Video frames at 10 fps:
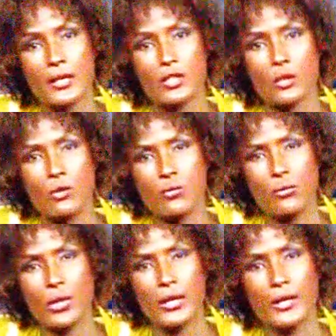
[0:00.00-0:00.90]
and it's a
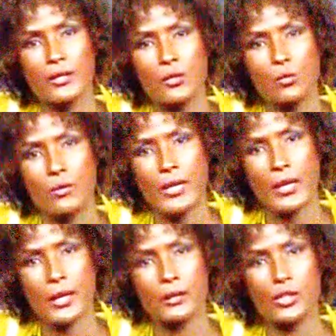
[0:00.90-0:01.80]
cruel against
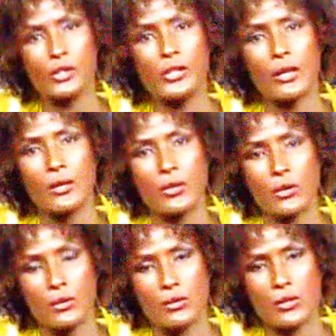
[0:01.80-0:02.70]
women and young
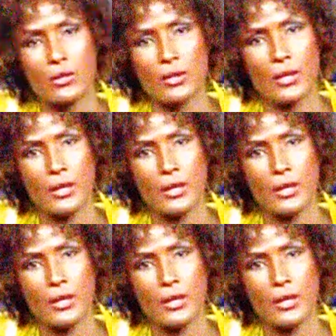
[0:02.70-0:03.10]
girls.